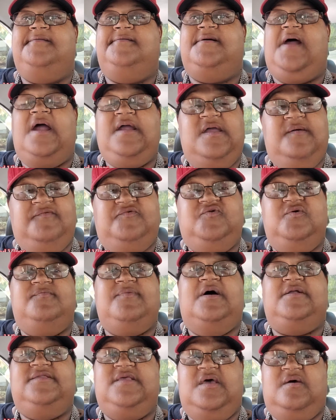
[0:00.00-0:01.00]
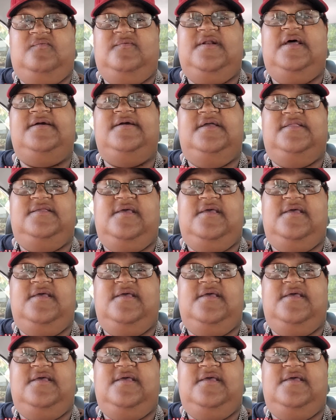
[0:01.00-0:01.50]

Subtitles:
I'll give it to you about that when I get